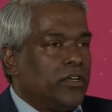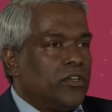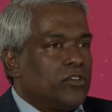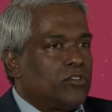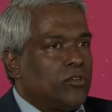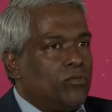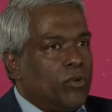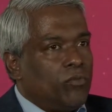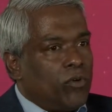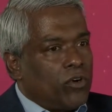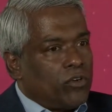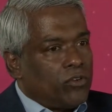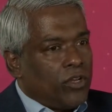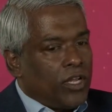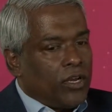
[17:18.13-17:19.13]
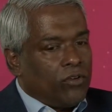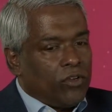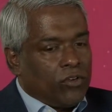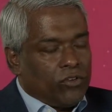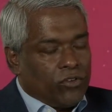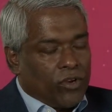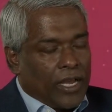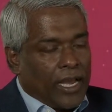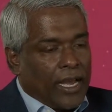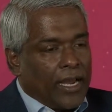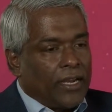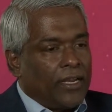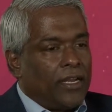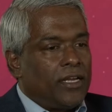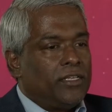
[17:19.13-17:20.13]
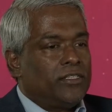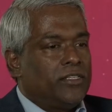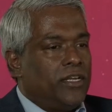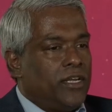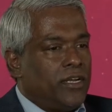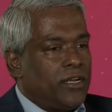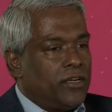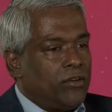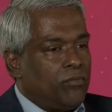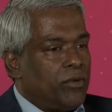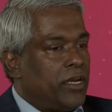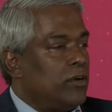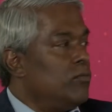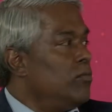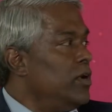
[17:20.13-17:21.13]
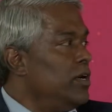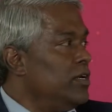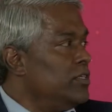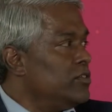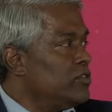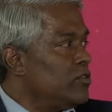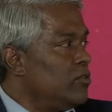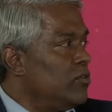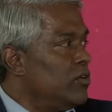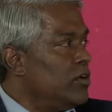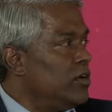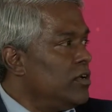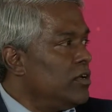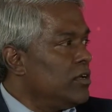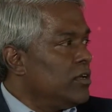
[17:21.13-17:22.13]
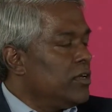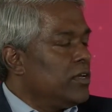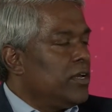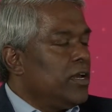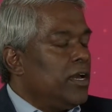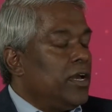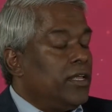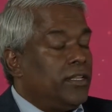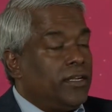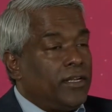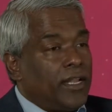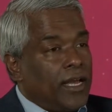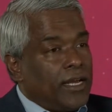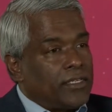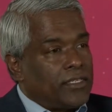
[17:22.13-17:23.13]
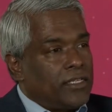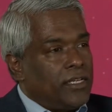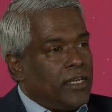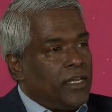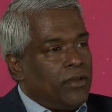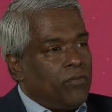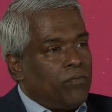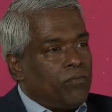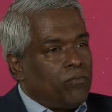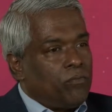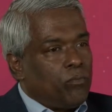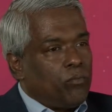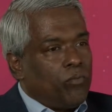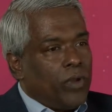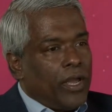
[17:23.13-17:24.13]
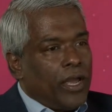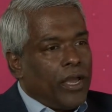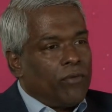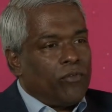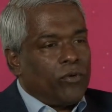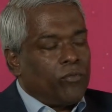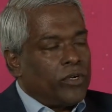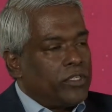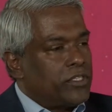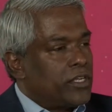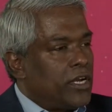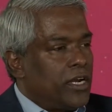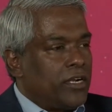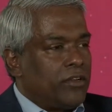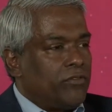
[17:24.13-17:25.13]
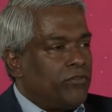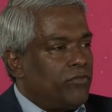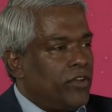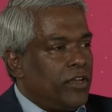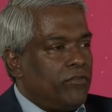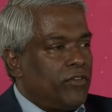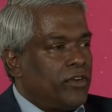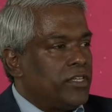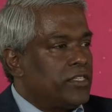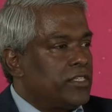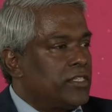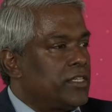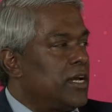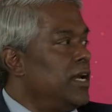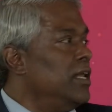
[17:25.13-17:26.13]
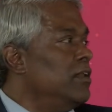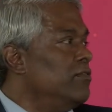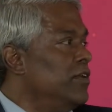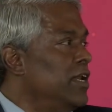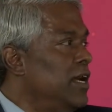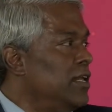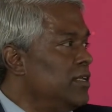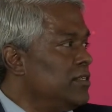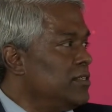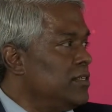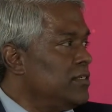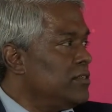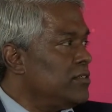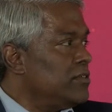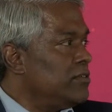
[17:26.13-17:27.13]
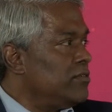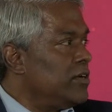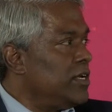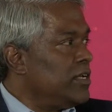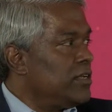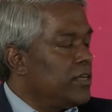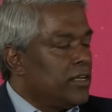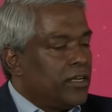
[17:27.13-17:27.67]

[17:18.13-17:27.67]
So we want to allow you to analyze data no matter where it's stored. And then lastly, everyone's got a favorite style of analysis, right?